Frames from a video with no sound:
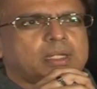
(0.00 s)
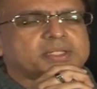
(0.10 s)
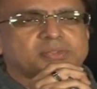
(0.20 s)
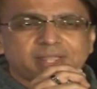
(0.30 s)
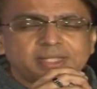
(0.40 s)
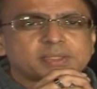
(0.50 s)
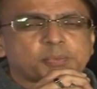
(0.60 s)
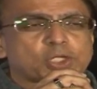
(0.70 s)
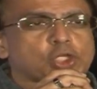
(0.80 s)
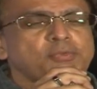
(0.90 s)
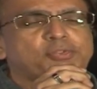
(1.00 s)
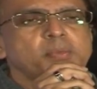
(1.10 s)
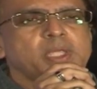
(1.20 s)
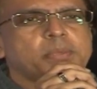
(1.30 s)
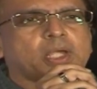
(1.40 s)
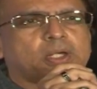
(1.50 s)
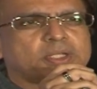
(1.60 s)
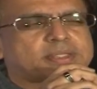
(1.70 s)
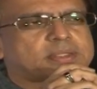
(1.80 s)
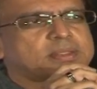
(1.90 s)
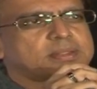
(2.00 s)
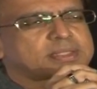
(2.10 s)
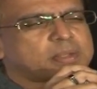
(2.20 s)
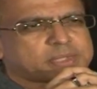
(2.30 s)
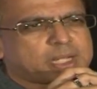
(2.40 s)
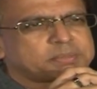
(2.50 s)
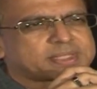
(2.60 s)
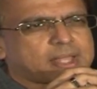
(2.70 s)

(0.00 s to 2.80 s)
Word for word: It's very special for me because sometimes